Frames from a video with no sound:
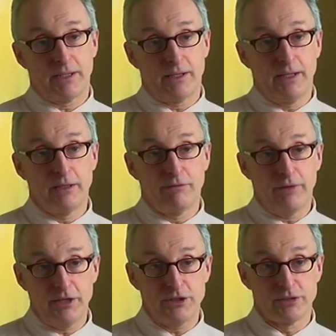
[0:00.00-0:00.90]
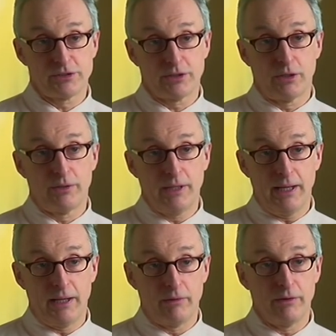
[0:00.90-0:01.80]
that innovation slowed
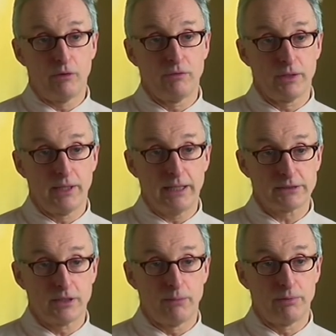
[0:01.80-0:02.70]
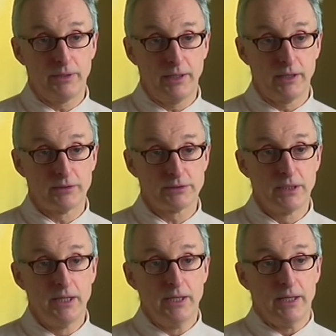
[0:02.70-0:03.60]
down over the last couple years,
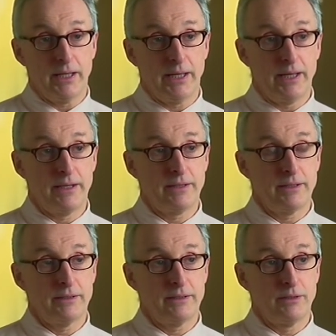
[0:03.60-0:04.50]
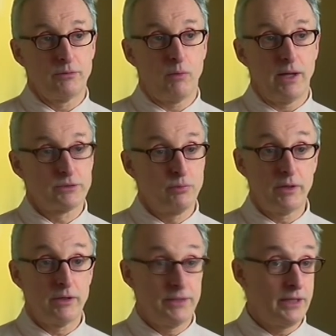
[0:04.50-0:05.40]
and you know, while
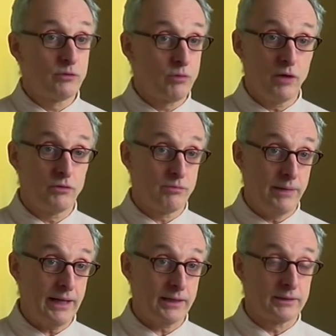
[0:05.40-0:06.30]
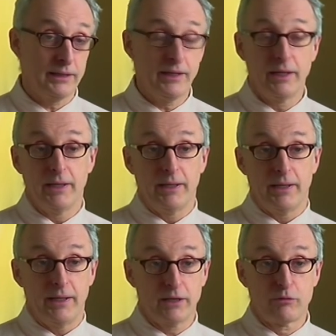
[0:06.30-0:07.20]
Twitter did grow dramatically,
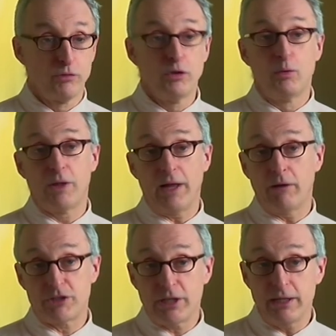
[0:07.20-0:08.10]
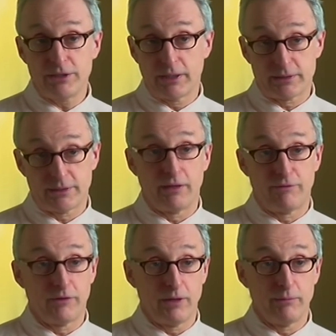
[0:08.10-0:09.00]
it grew without changing
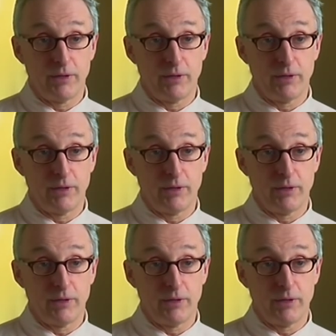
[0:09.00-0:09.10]
itself very